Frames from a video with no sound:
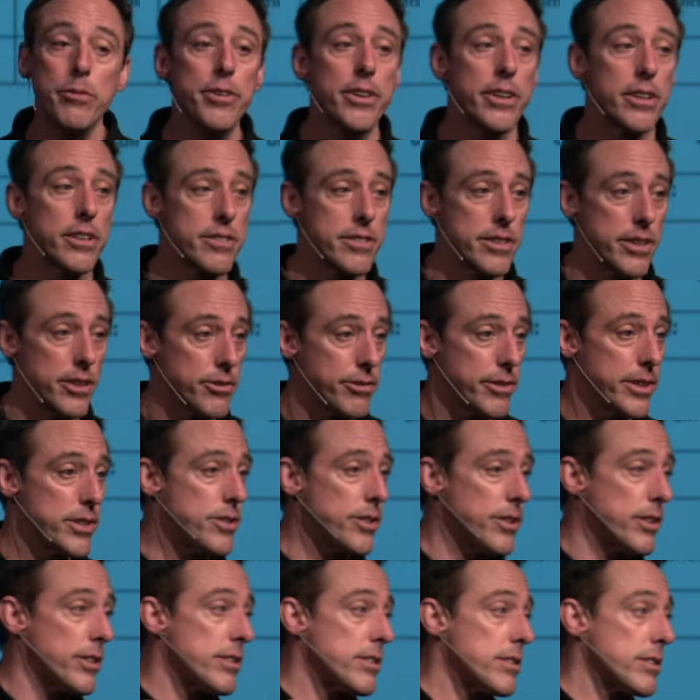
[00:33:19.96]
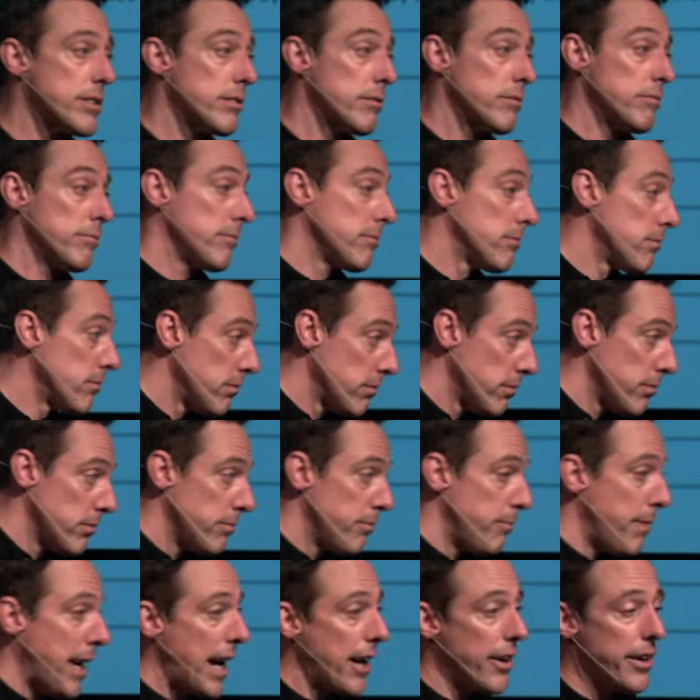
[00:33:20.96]
here at C3 Church.
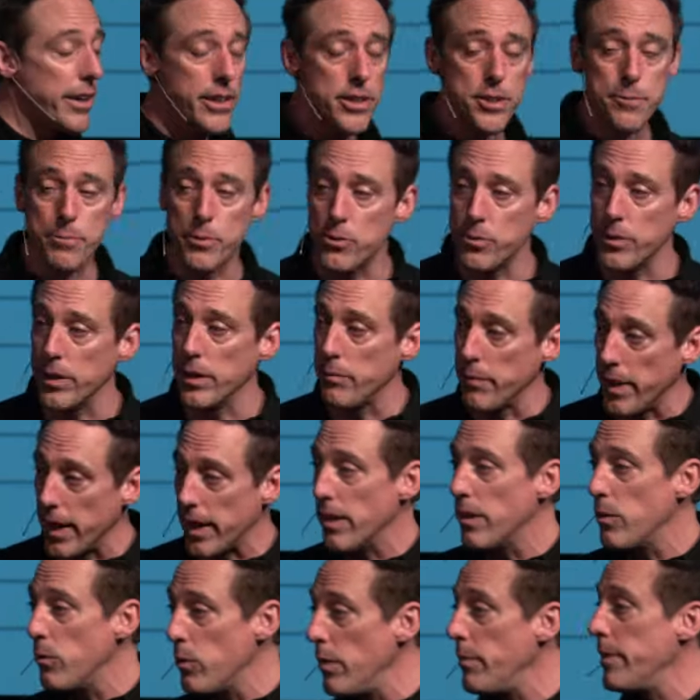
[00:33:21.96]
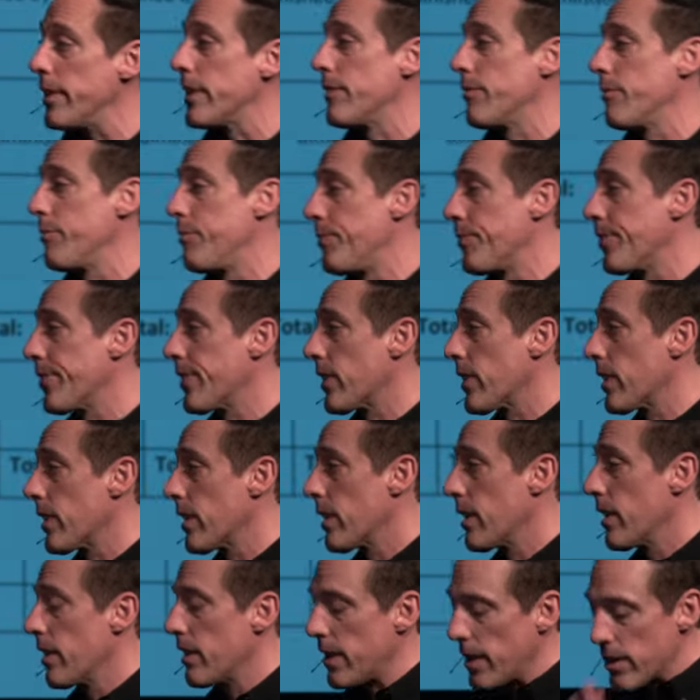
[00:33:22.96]
Marriage between a man and a woman.
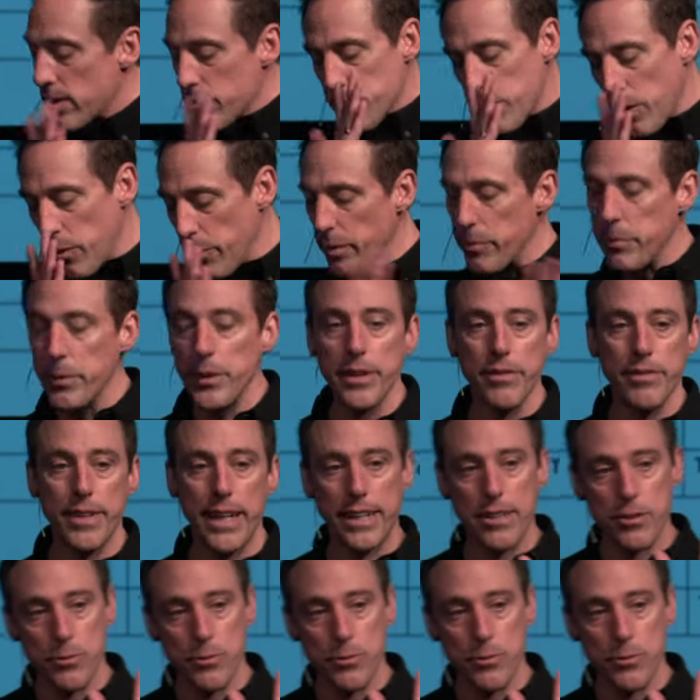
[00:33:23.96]
That's what we believe. That